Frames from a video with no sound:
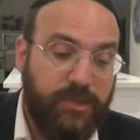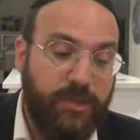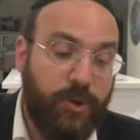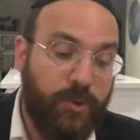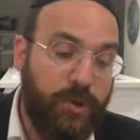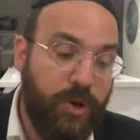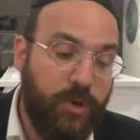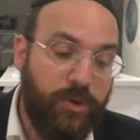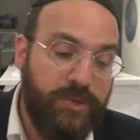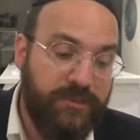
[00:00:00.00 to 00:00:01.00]
You don't
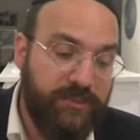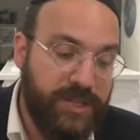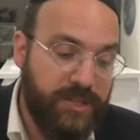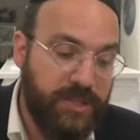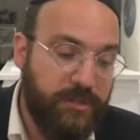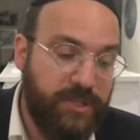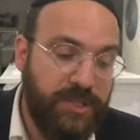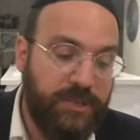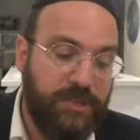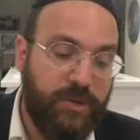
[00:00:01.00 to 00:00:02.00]
know who their friends are going to
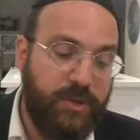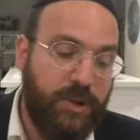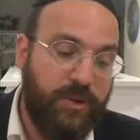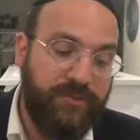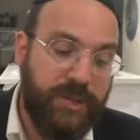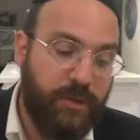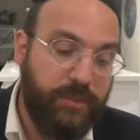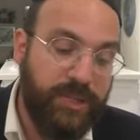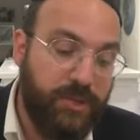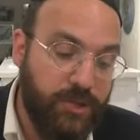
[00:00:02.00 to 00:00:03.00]
be. You don't know if they'll
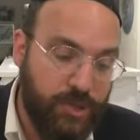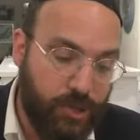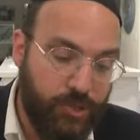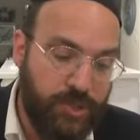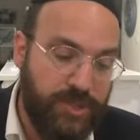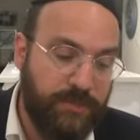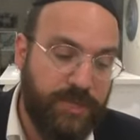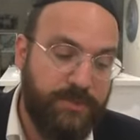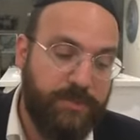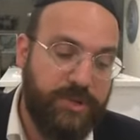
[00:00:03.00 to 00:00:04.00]
be good children.
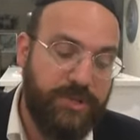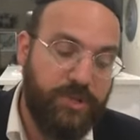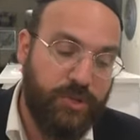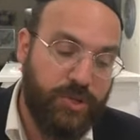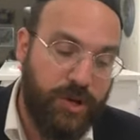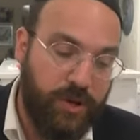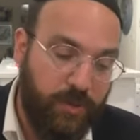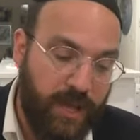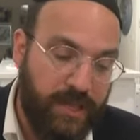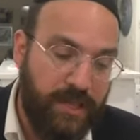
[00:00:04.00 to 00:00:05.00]
Sometimes a person's children
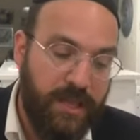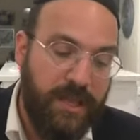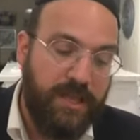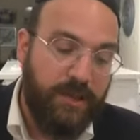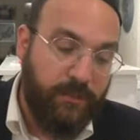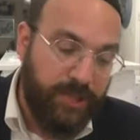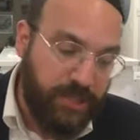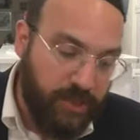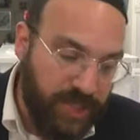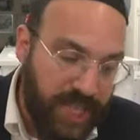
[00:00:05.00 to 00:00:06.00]
aren't well, but
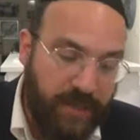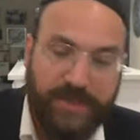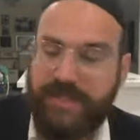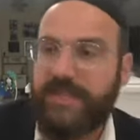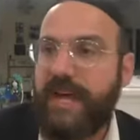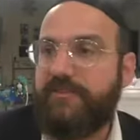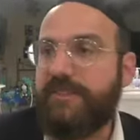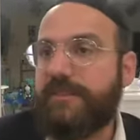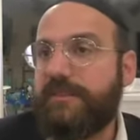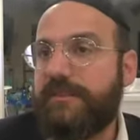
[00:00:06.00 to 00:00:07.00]
you're allowed to daven."